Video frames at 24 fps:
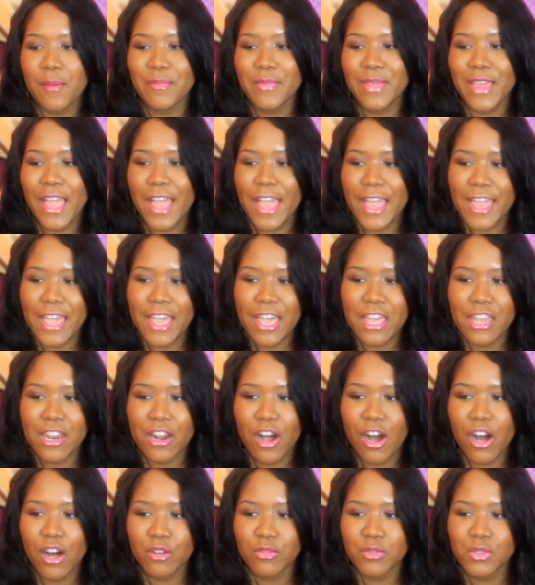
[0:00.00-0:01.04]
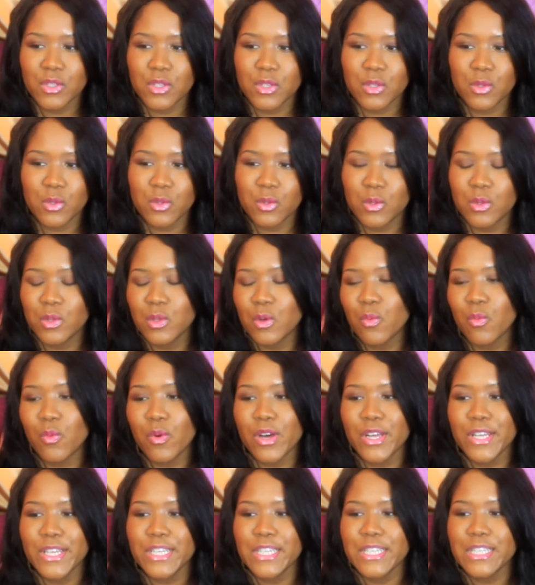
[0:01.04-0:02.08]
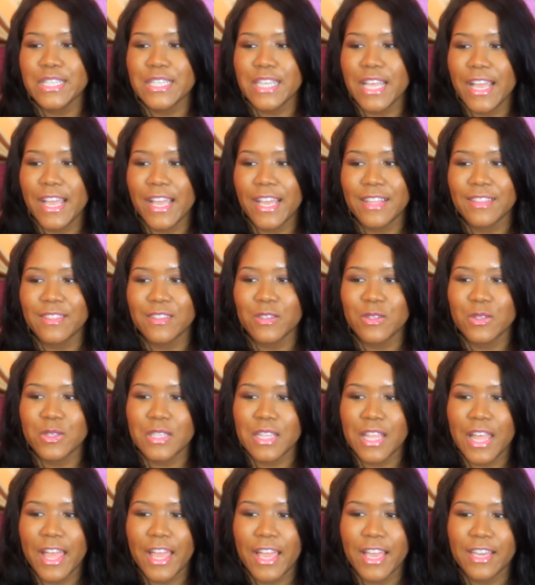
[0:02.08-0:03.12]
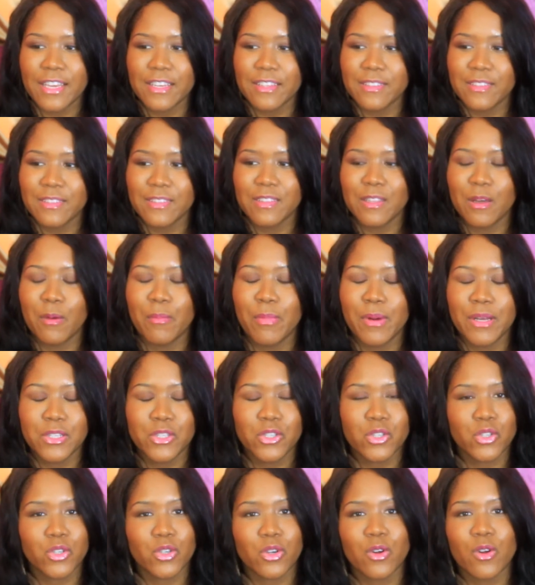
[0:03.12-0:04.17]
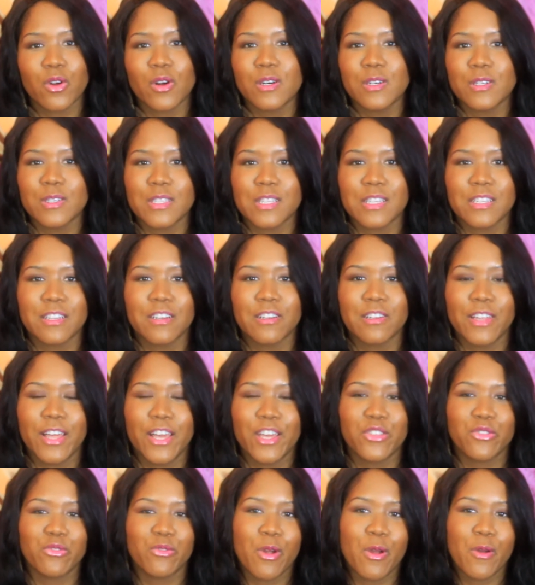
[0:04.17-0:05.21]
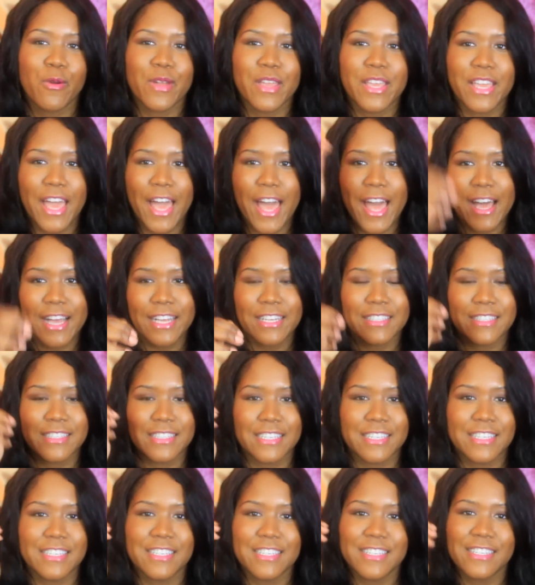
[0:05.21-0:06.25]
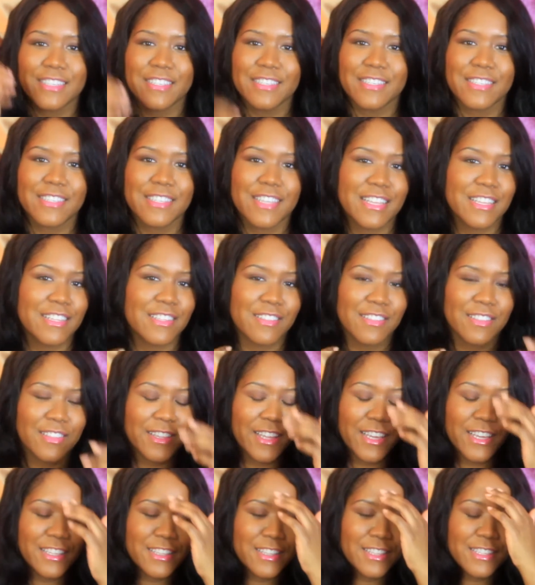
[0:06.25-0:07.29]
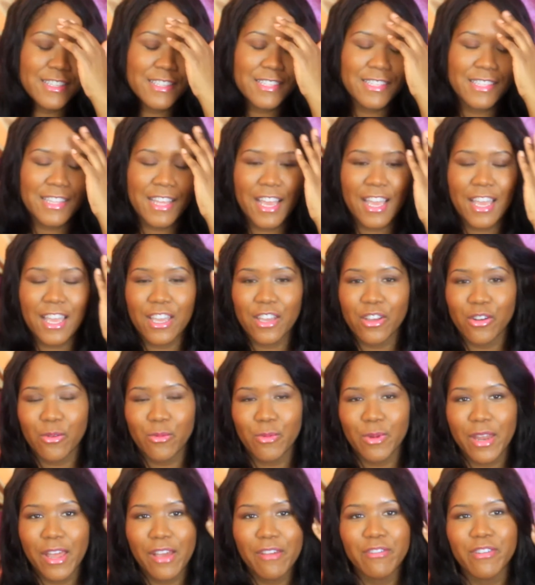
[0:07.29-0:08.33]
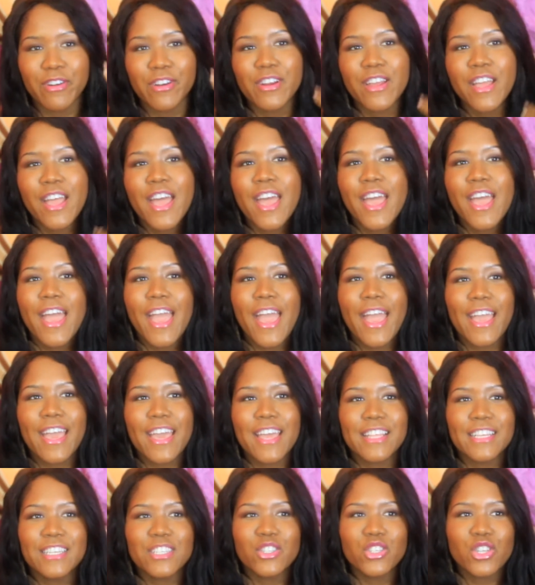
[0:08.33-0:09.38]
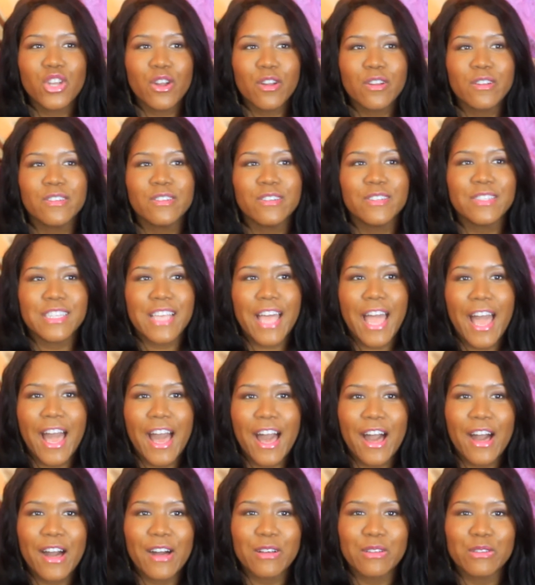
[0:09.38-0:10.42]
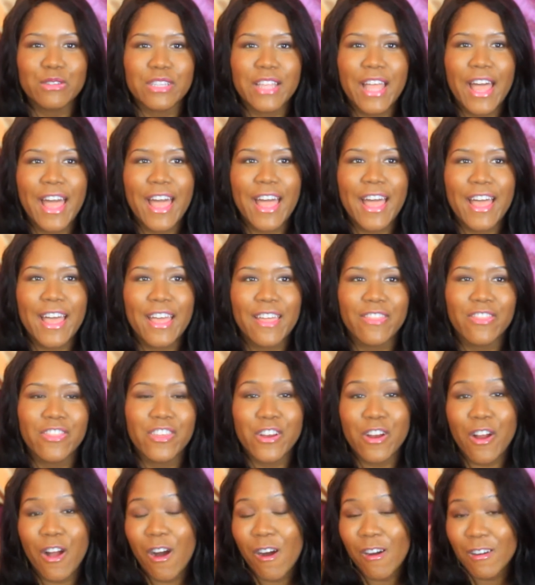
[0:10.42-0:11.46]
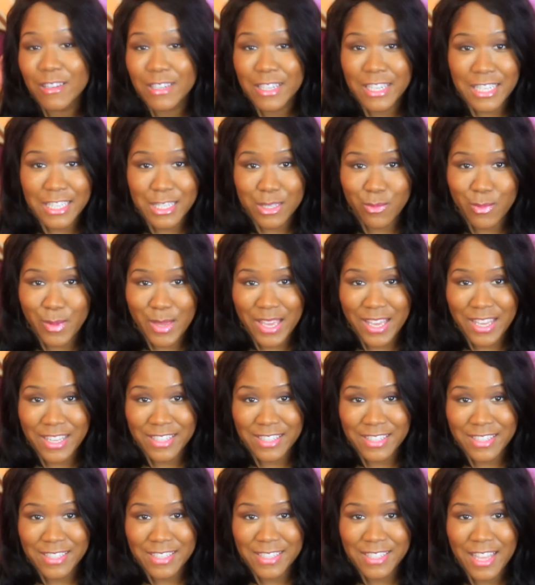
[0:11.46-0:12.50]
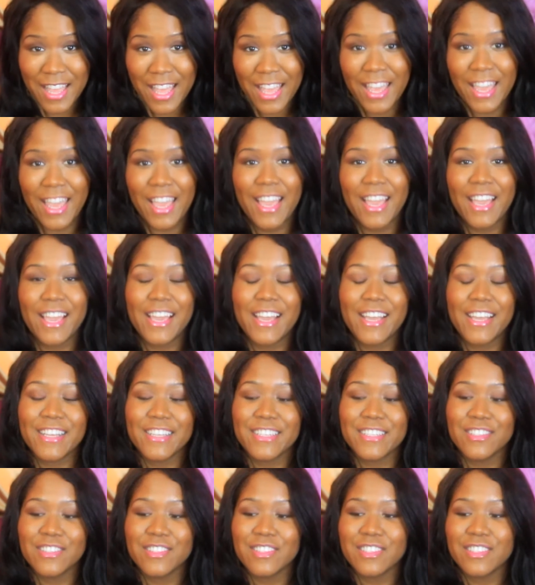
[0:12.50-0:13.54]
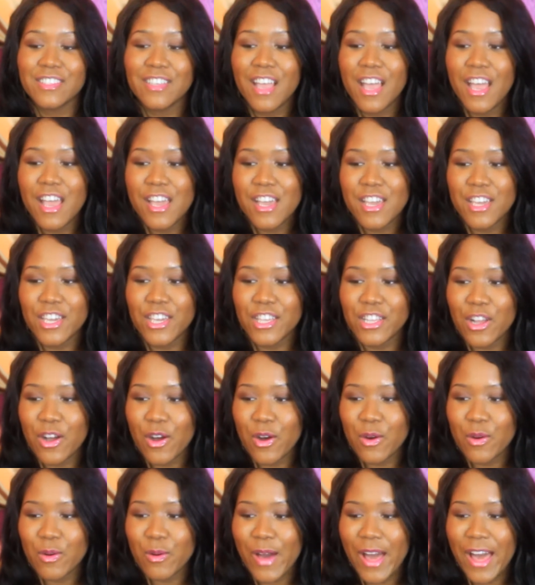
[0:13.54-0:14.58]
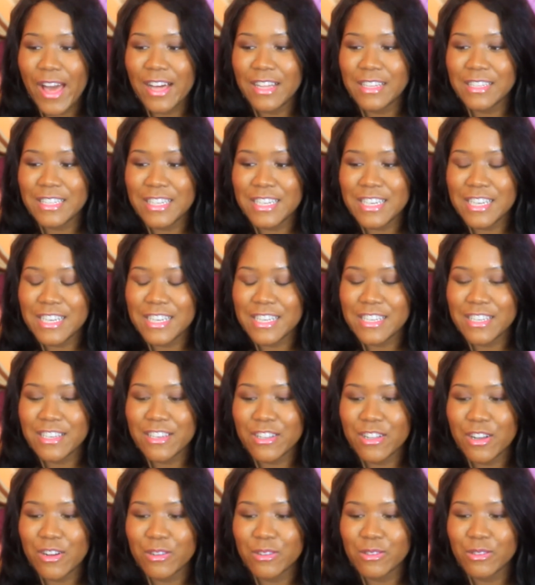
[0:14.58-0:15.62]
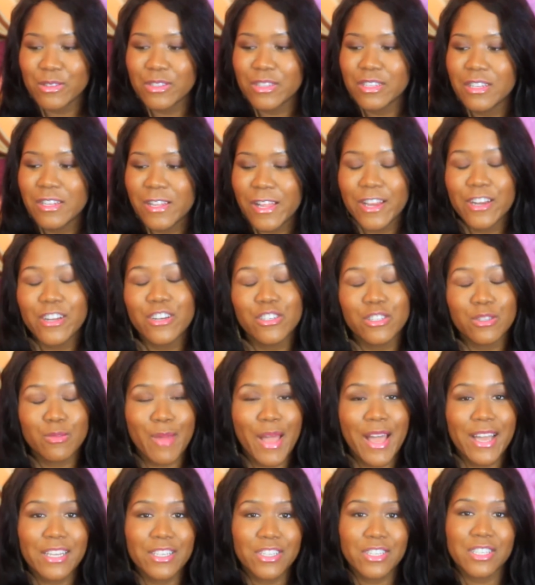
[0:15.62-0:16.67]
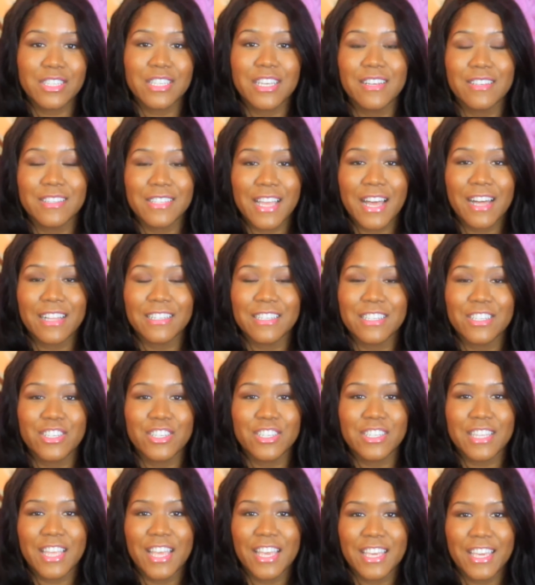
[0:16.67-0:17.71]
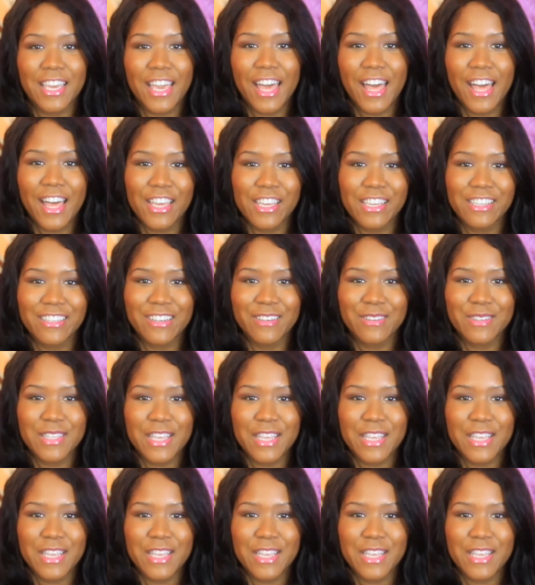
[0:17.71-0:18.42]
they head off to the woods, and there's like a bunch of girls, and they're like throwing axes and like this thing or whatever. And it turns out that they're all lesbians. And Allie, Claire goes back and she tells Allie, she's like, yeah, I